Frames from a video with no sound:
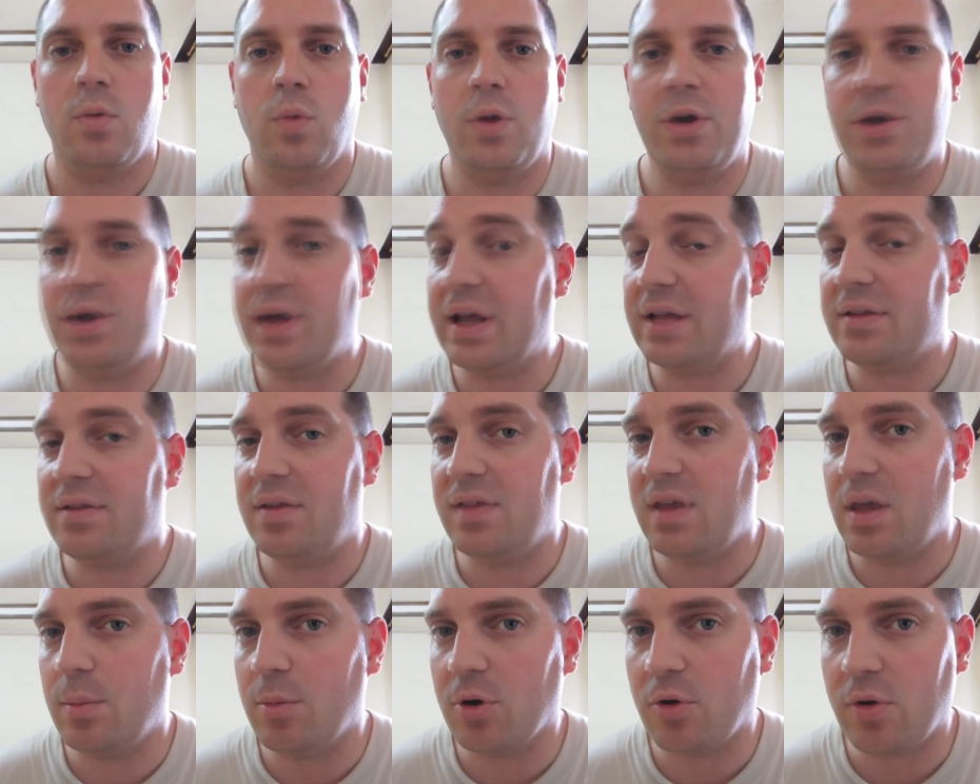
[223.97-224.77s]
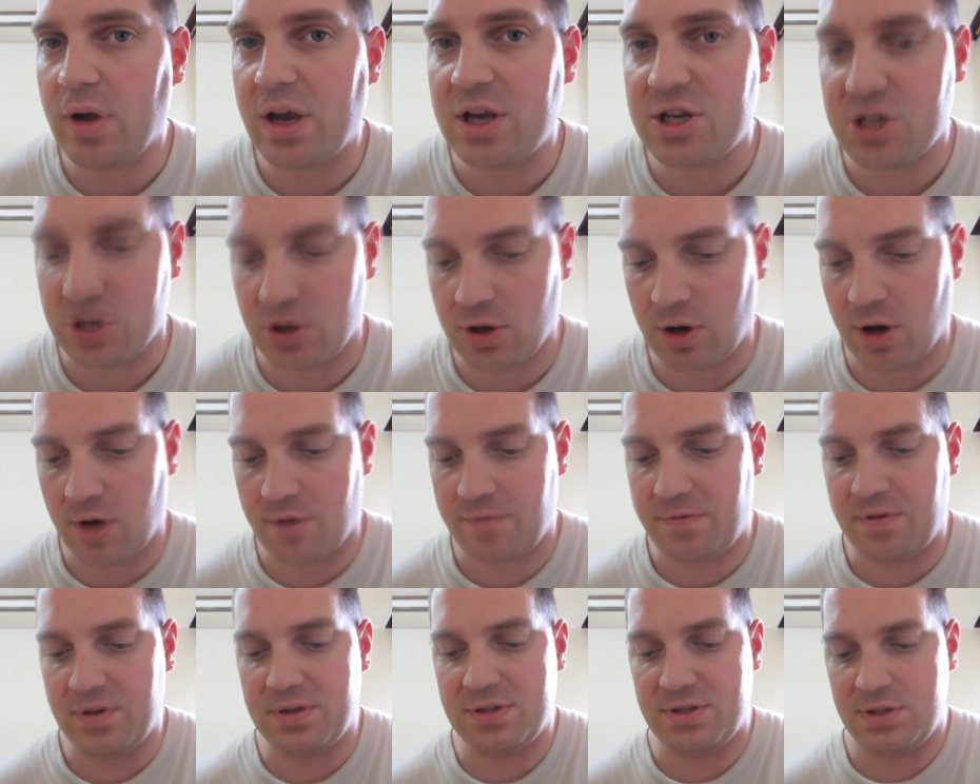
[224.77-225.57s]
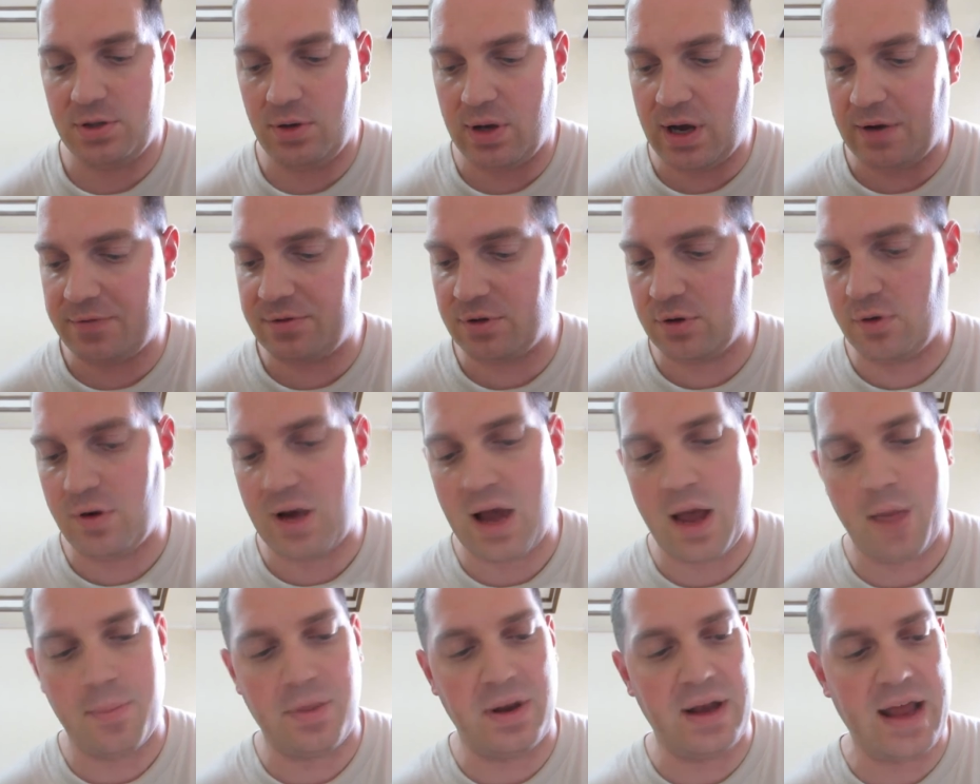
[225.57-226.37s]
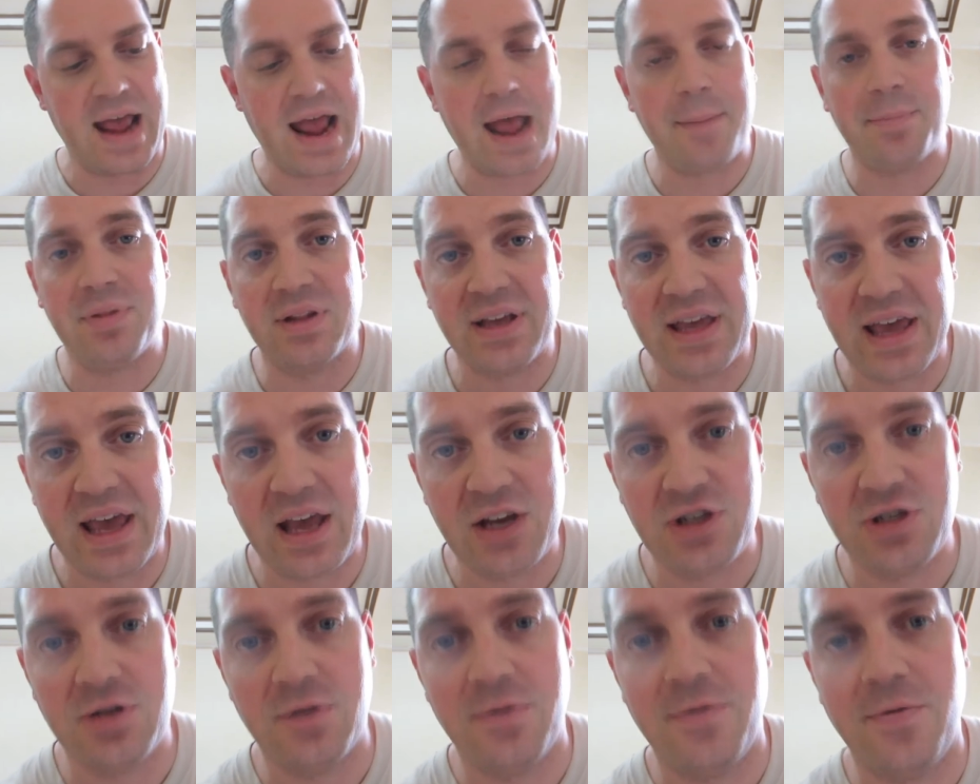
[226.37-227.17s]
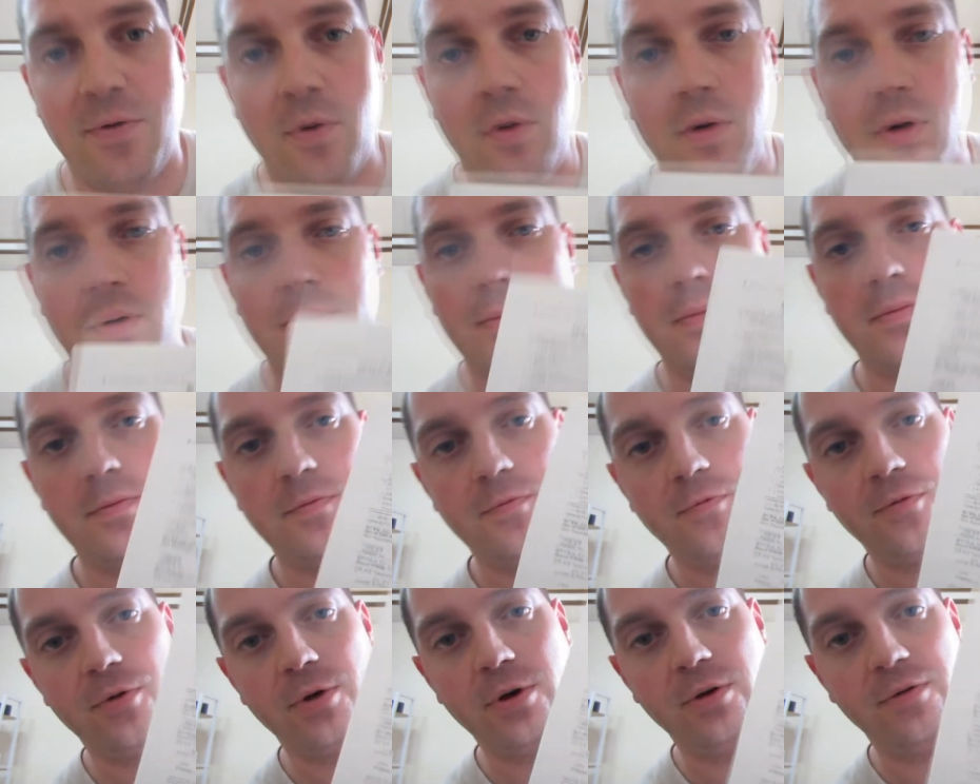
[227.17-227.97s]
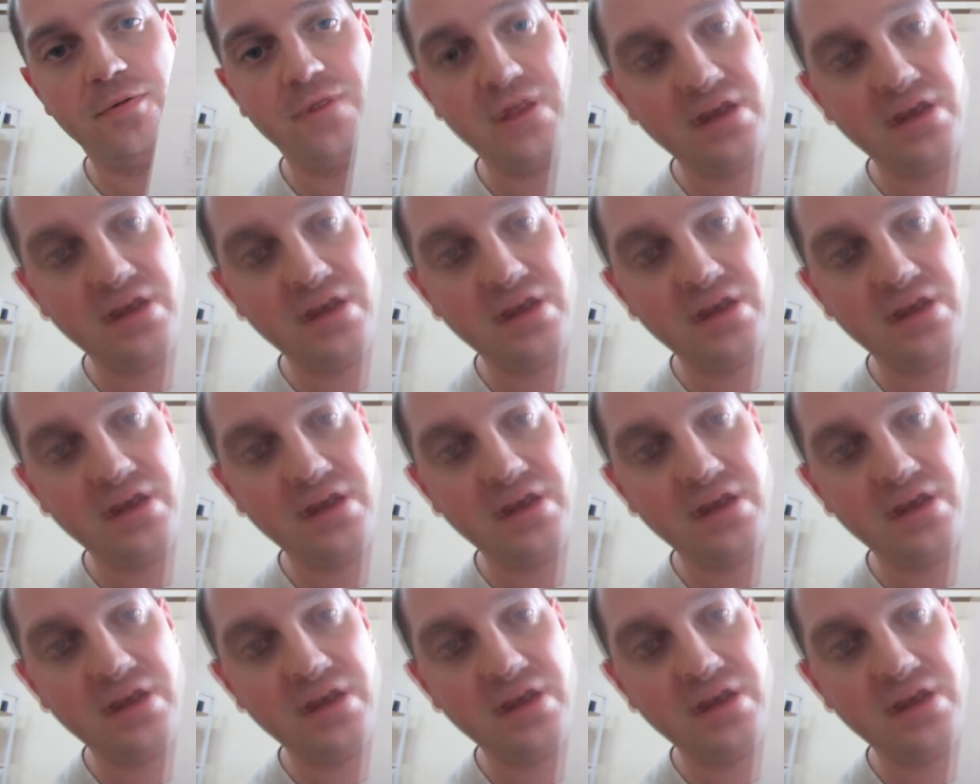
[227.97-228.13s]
When you get to the immigration office, you have to grab an application form for your